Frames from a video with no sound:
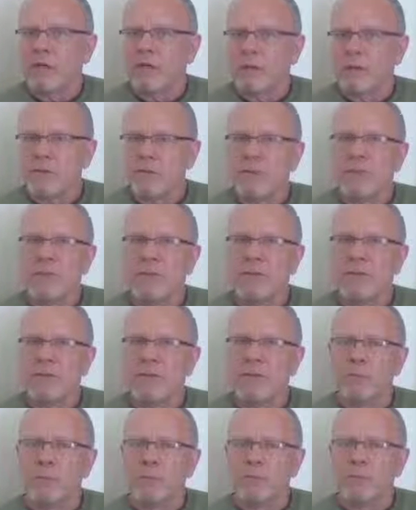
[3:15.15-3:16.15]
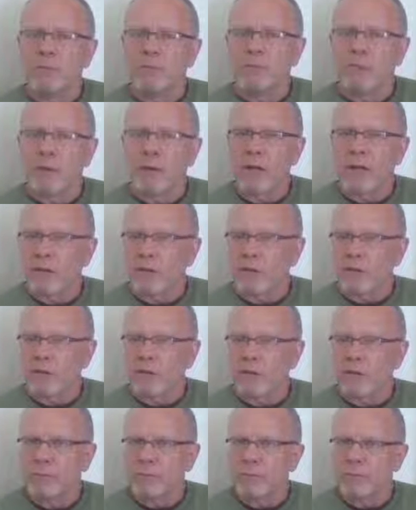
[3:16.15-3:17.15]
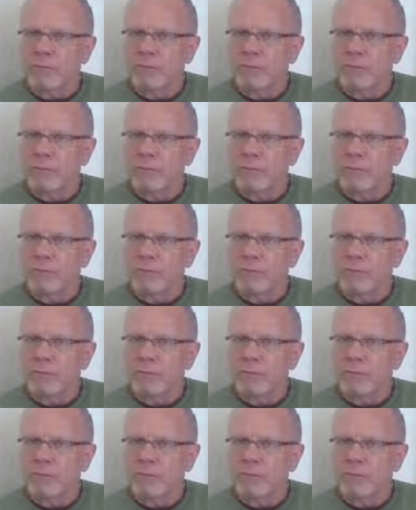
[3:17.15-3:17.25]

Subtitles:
design templates for covers.